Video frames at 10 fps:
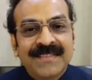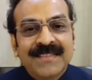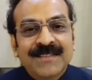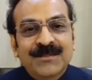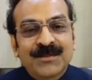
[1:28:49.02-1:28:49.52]

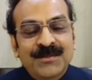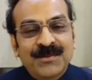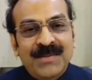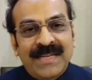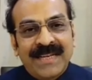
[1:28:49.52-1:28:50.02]
so you
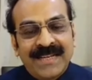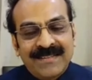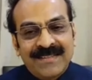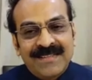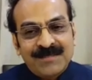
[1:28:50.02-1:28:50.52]
can get wow.
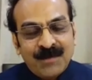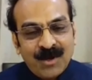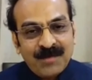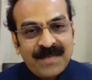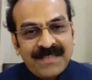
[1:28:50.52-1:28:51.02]
these small
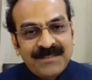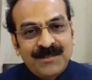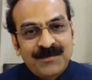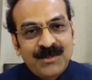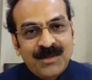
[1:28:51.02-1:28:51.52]
packets
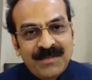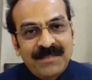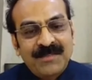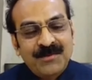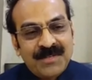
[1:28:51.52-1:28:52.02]
of joy
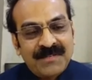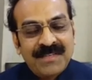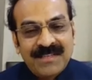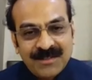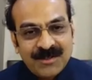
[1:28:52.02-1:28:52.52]
when you travel
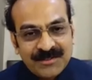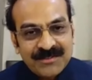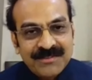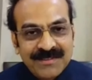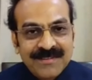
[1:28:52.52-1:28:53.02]

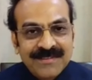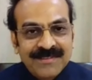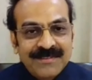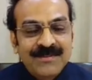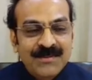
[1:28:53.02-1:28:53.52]
across.
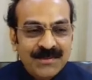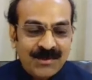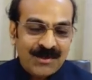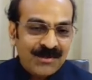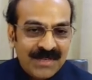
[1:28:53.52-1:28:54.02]
Yeah. You
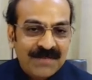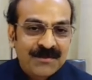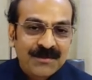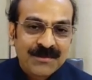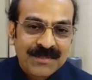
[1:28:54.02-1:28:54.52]
all you have
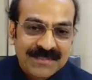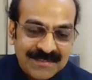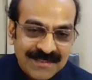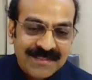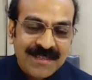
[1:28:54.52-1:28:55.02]
to do
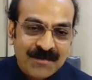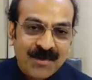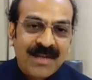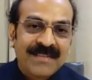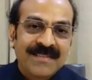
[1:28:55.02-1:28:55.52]
is uh, keep
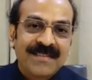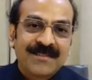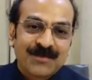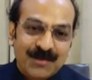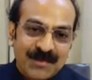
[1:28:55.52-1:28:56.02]
your eyes and
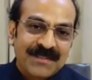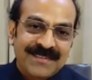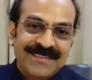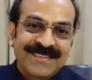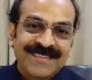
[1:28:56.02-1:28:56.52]
ears open.
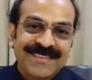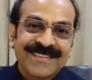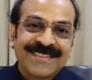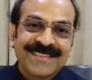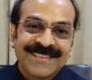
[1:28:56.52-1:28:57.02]

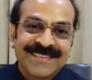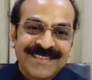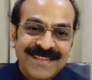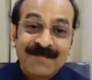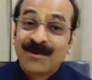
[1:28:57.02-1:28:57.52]

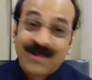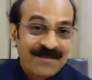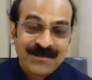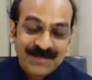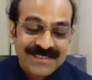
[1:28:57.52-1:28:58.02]
Absolutely. That
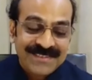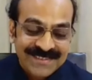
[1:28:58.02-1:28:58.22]
is